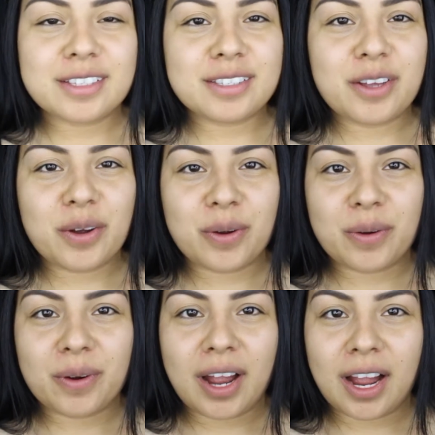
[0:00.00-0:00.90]

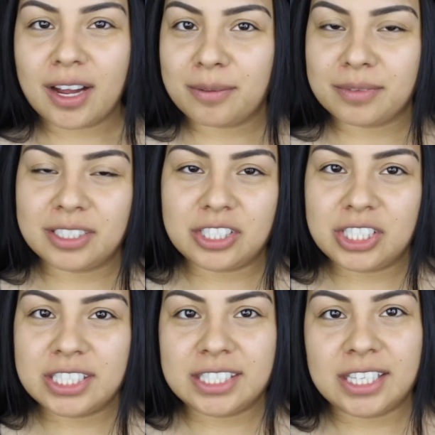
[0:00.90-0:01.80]
So
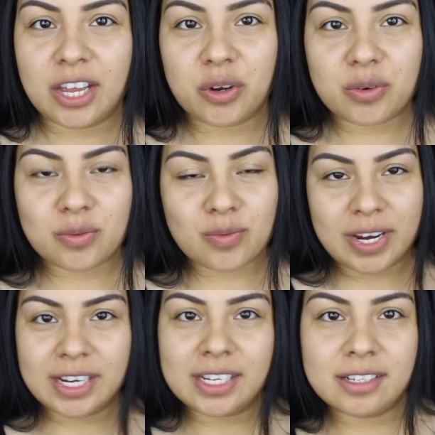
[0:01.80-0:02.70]
let's just get
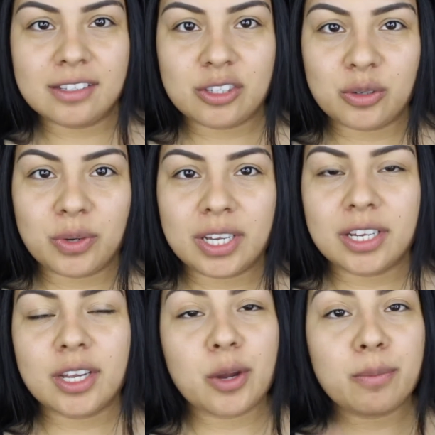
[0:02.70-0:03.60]
right into
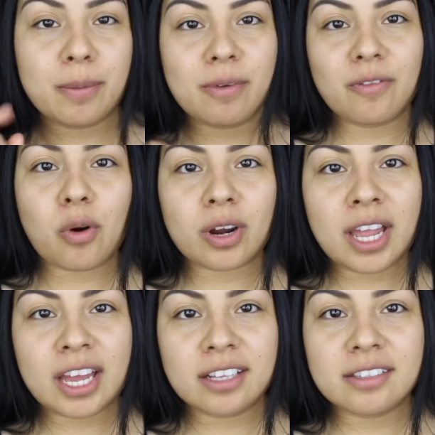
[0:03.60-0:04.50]
it. But
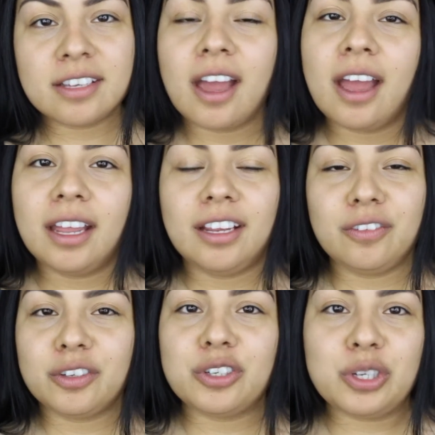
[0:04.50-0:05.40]
beforehand,
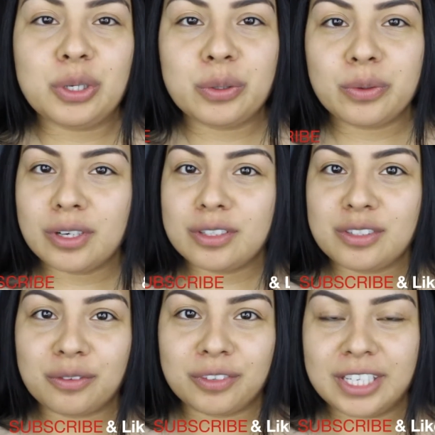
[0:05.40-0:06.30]
if you're new,
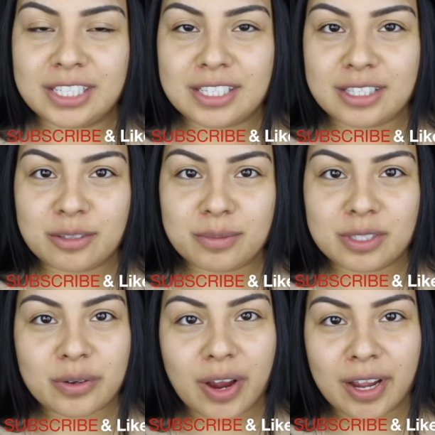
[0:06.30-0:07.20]
don't forget to
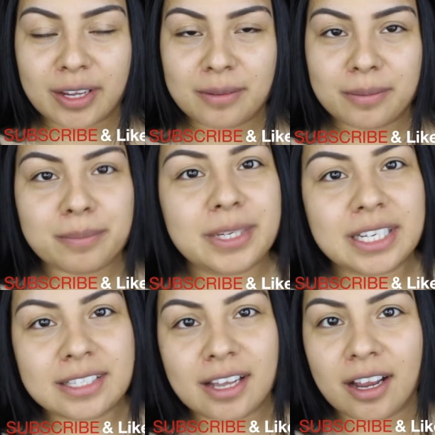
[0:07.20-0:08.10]
subscribe
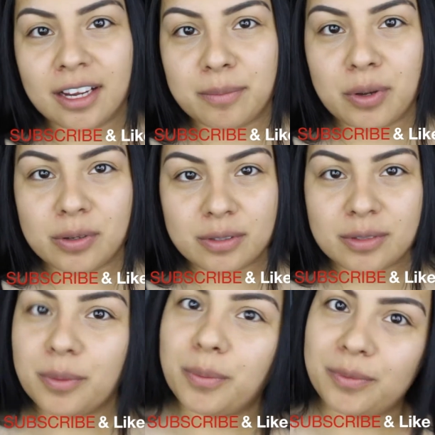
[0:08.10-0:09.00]
because I
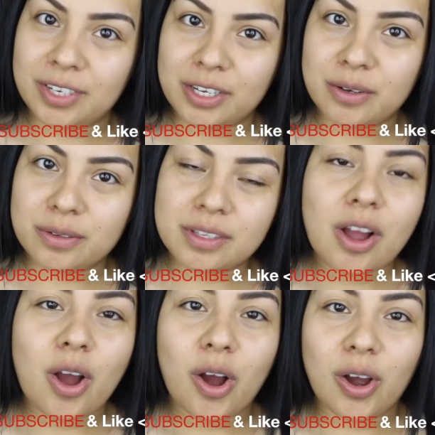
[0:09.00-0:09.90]
post videos
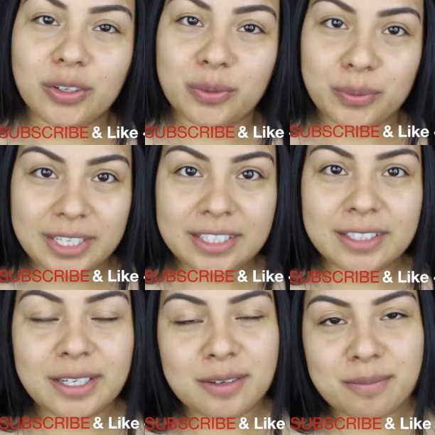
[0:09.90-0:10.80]
on a
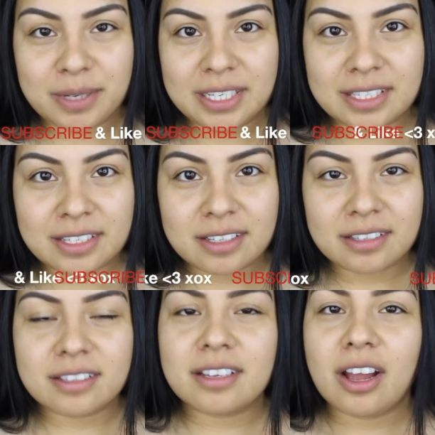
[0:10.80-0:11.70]
weekly basis.